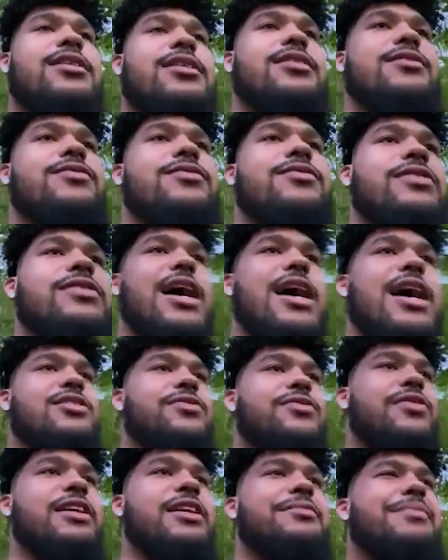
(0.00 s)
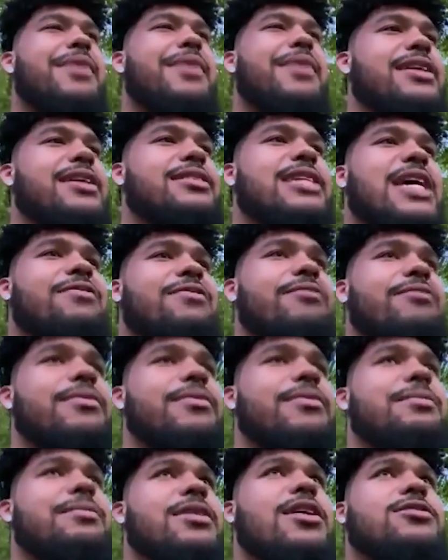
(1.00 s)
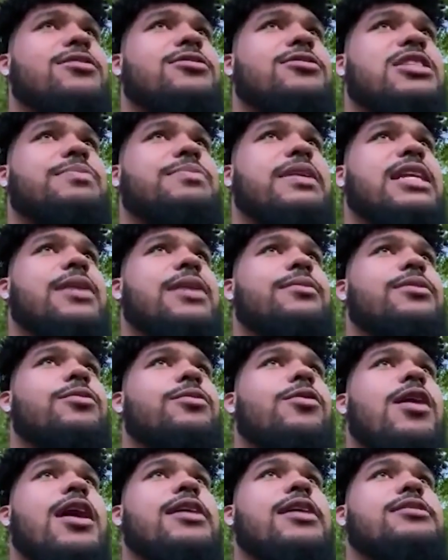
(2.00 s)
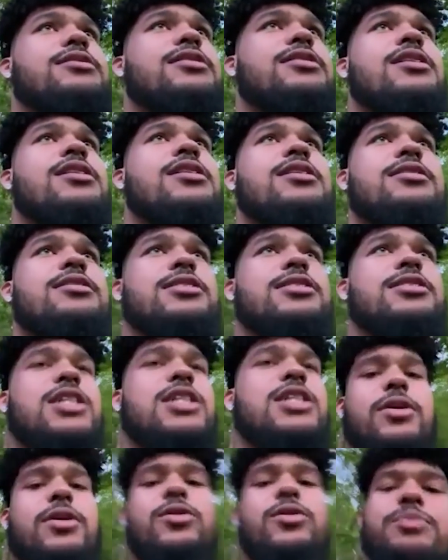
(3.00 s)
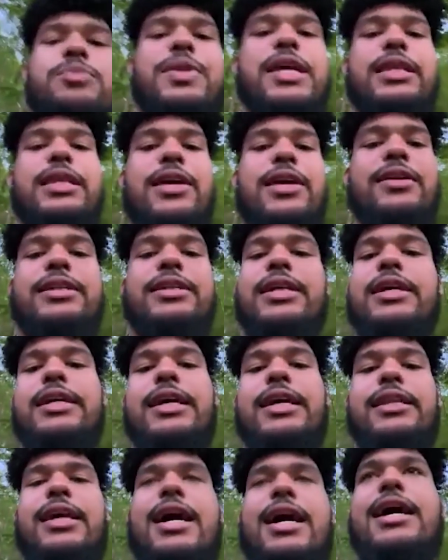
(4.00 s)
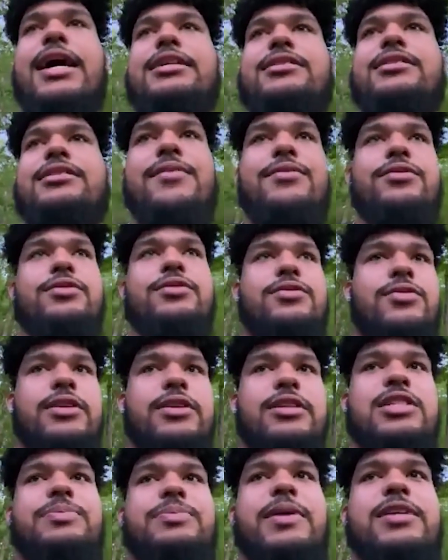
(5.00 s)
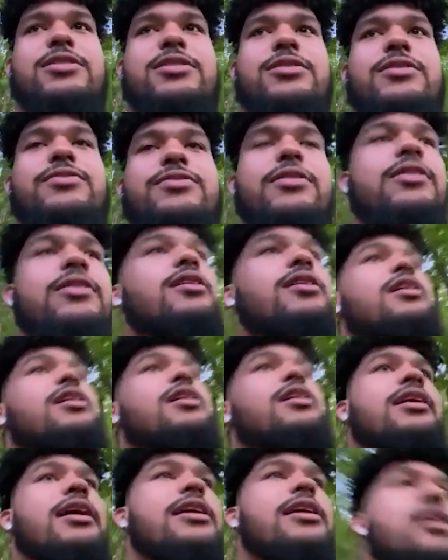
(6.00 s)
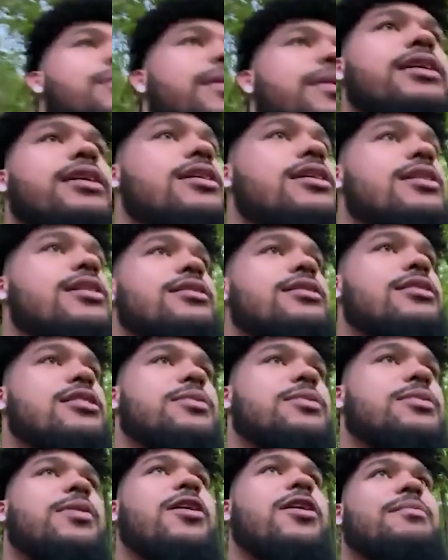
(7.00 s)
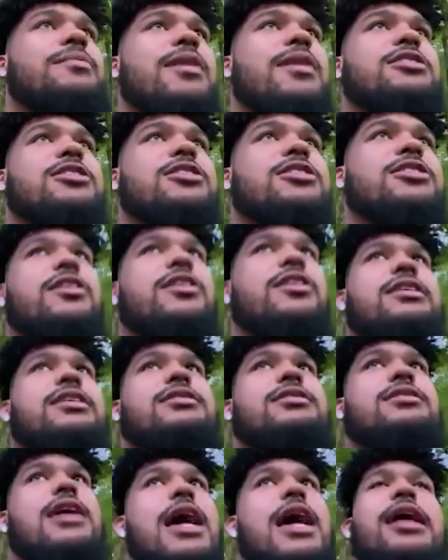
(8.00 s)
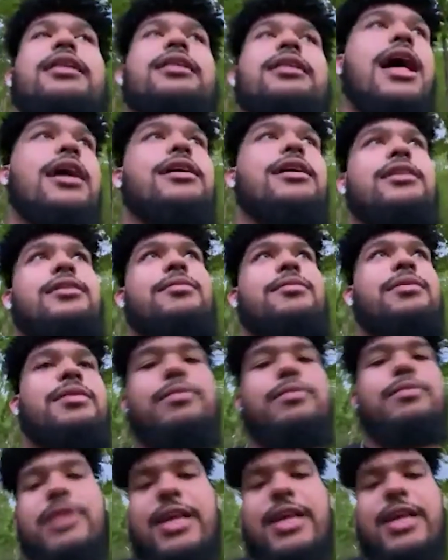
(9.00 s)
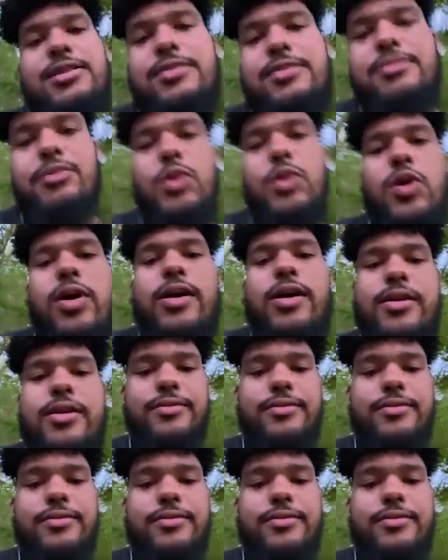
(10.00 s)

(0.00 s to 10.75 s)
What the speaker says: philosophy and mindset from him, and also just being able to watch someone who's been there and done it at the highest level is really special. And for him to be just a part of my journey is I couldn't have been blessed more.